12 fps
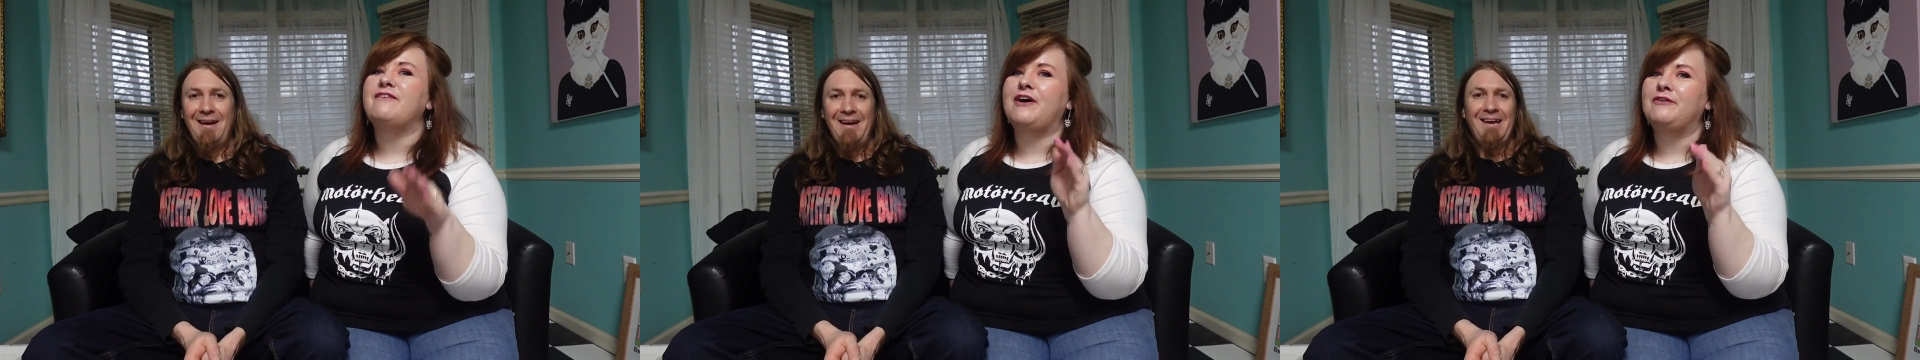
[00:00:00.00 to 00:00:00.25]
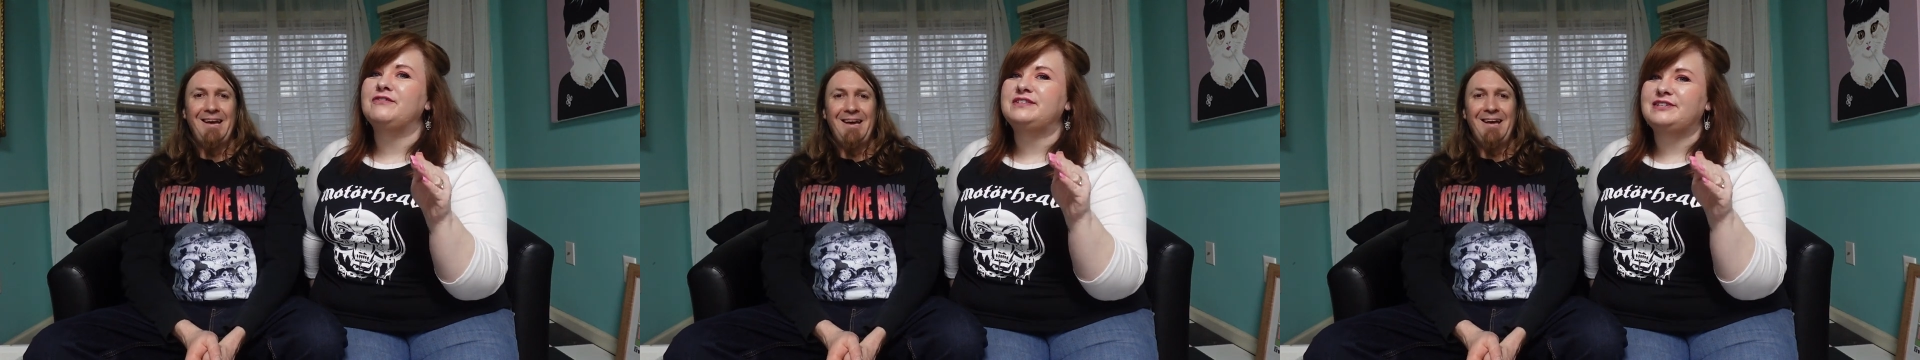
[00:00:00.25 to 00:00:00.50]
Speaker 1: of
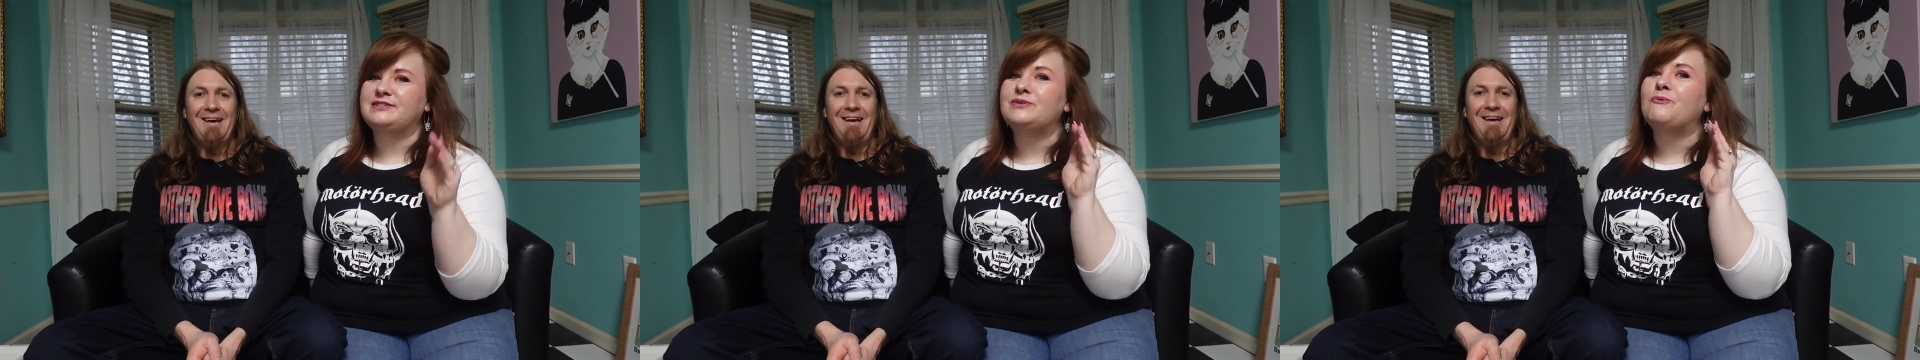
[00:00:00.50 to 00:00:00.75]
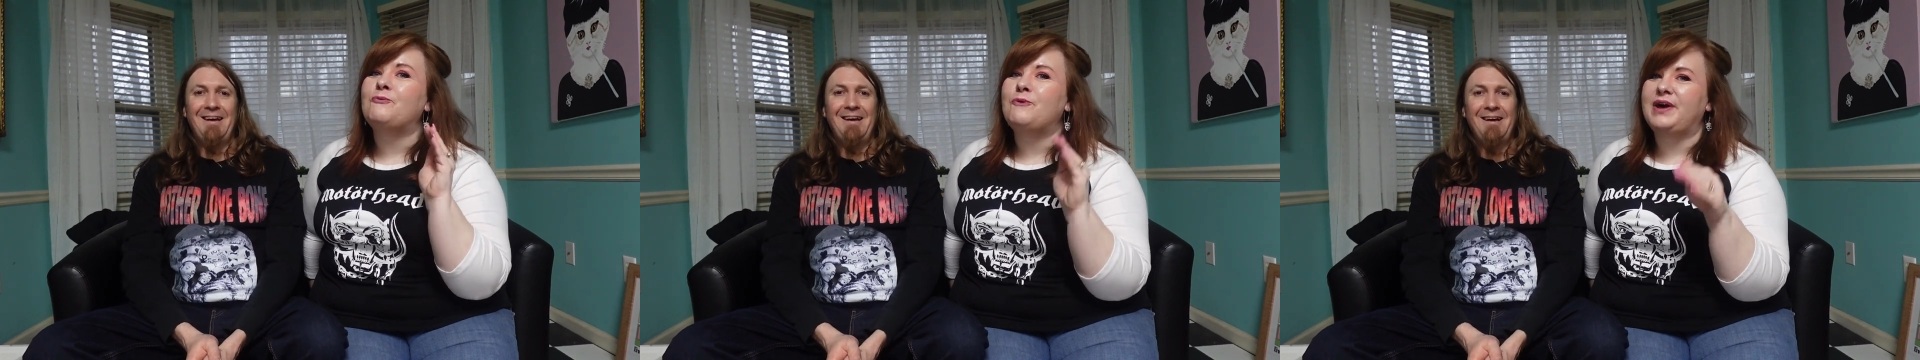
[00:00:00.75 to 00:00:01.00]

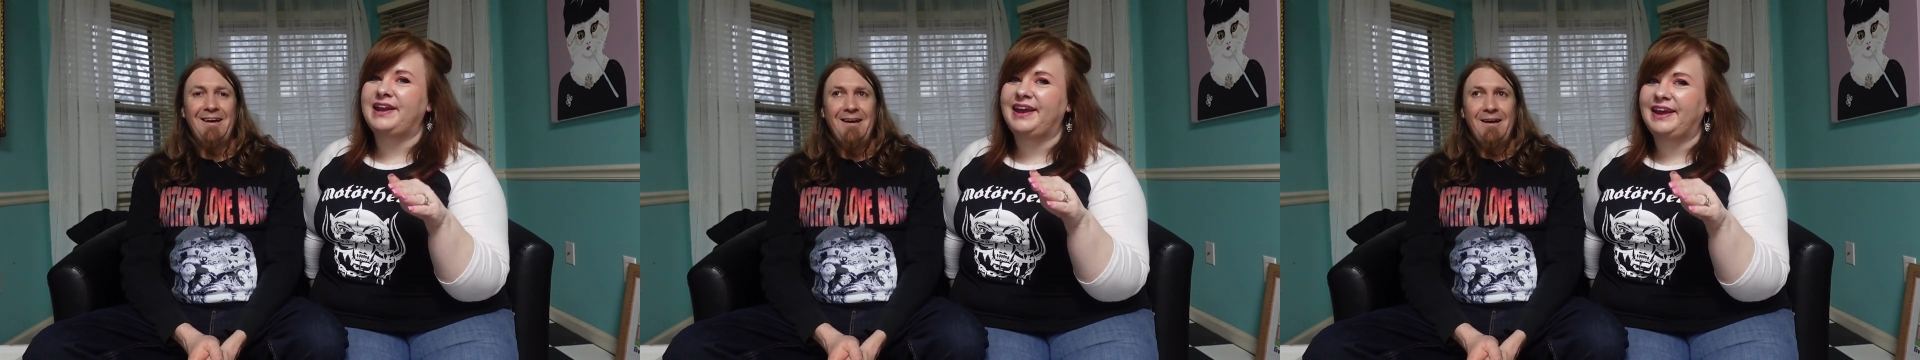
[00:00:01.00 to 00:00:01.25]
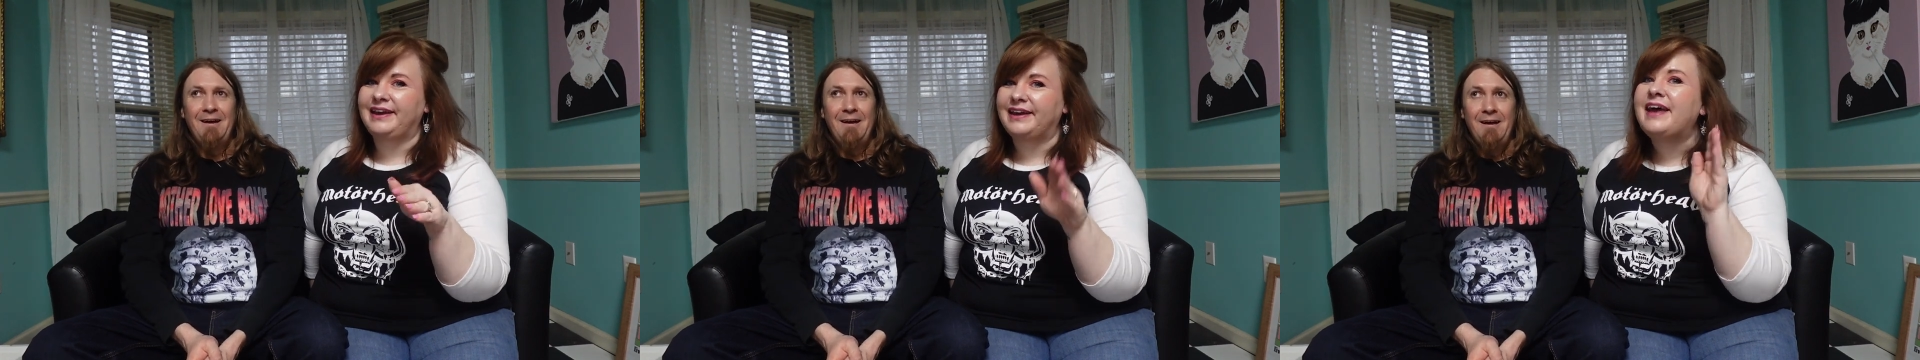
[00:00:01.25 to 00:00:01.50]
Elvis's
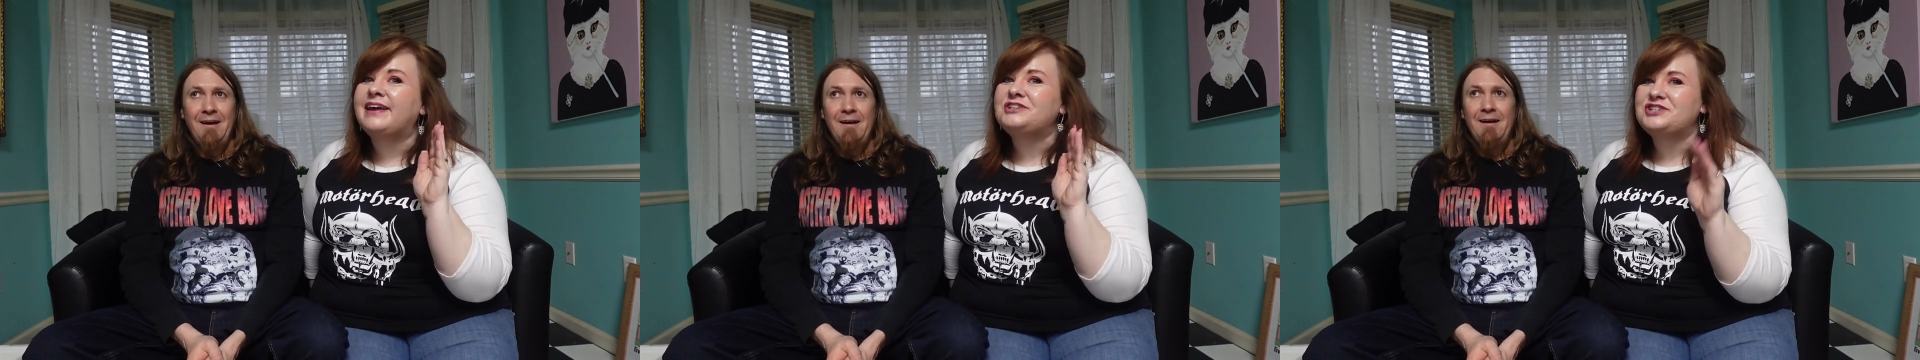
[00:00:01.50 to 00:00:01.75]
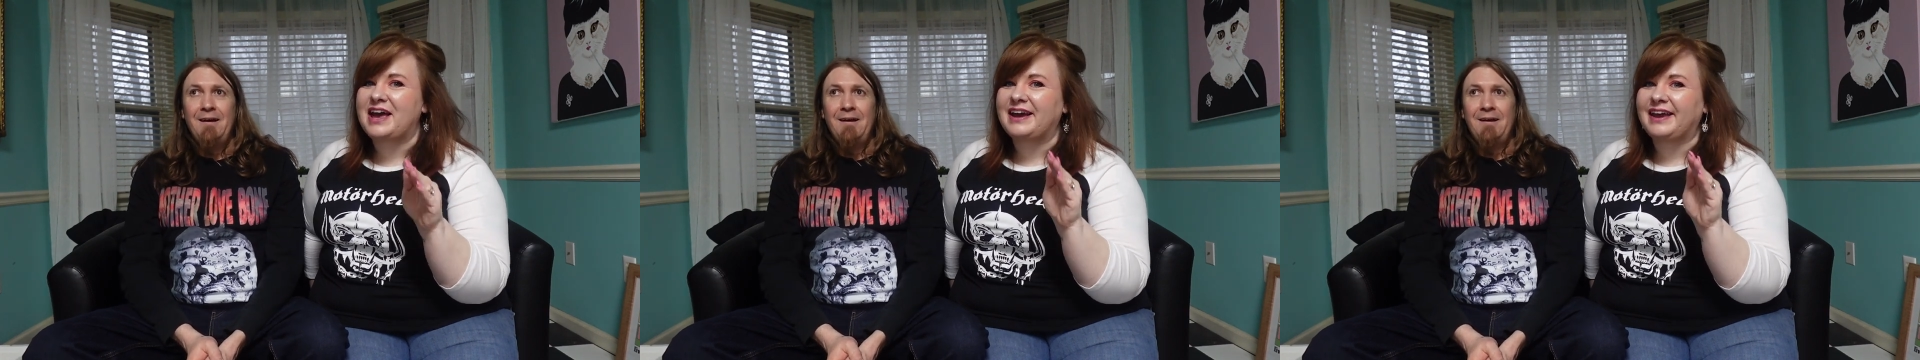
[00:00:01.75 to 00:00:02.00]
wedding
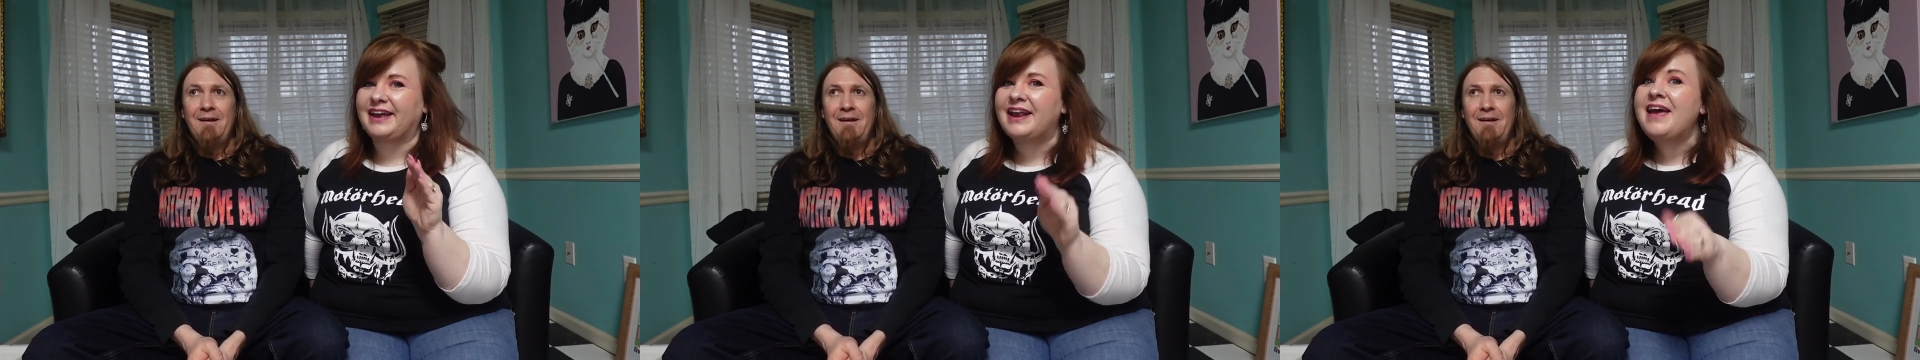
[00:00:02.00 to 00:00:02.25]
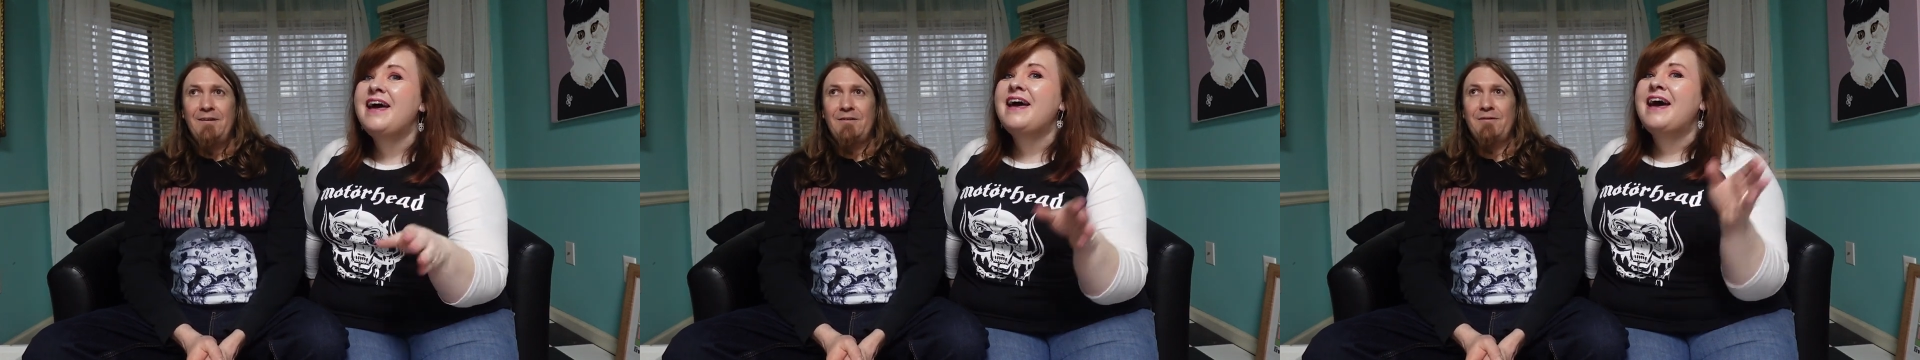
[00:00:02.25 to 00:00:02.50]
jacket.